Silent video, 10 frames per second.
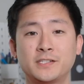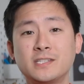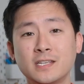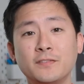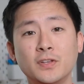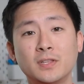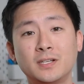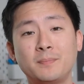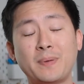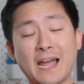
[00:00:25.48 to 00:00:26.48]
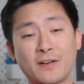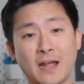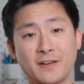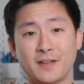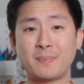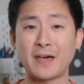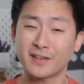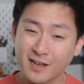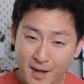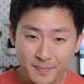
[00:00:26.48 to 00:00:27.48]
Just to give you a little background about the
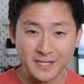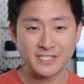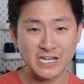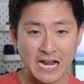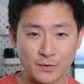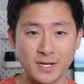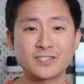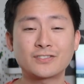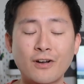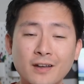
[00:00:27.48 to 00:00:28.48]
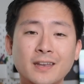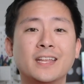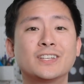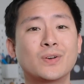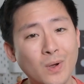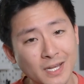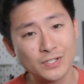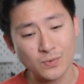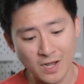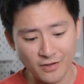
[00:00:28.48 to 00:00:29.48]
company, Jackery started in
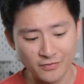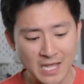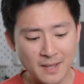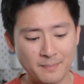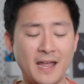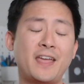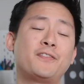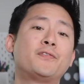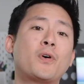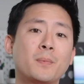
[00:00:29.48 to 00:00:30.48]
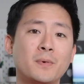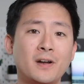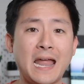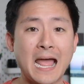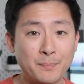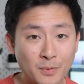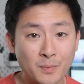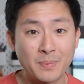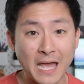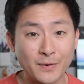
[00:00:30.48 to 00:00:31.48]
2012 by a former
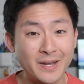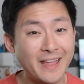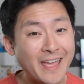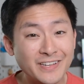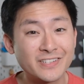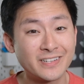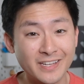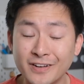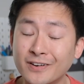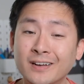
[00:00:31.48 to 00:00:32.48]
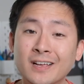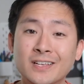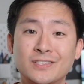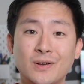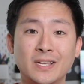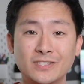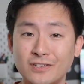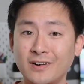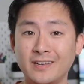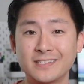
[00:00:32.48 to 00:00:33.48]
Apple battery engineer. So it
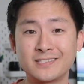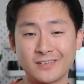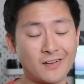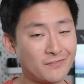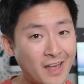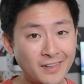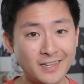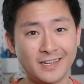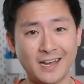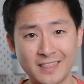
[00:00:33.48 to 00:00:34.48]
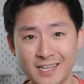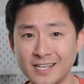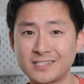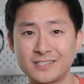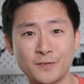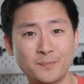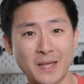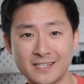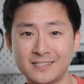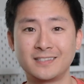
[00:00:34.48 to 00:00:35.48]
started in Silicon Valley and I think it's still
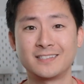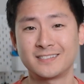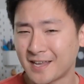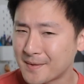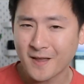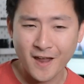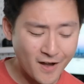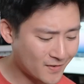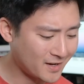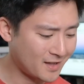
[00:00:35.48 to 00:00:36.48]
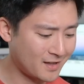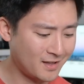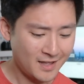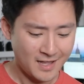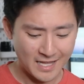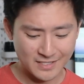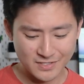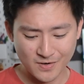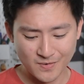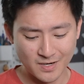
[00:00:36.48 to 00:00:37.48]
based in the same area. And
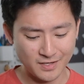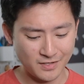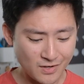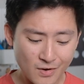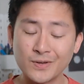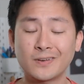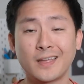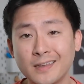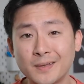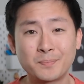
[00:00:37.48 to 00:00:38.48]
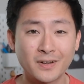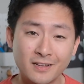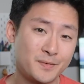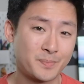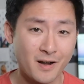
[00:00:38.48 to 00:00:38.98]
so you know you're getting a pretty good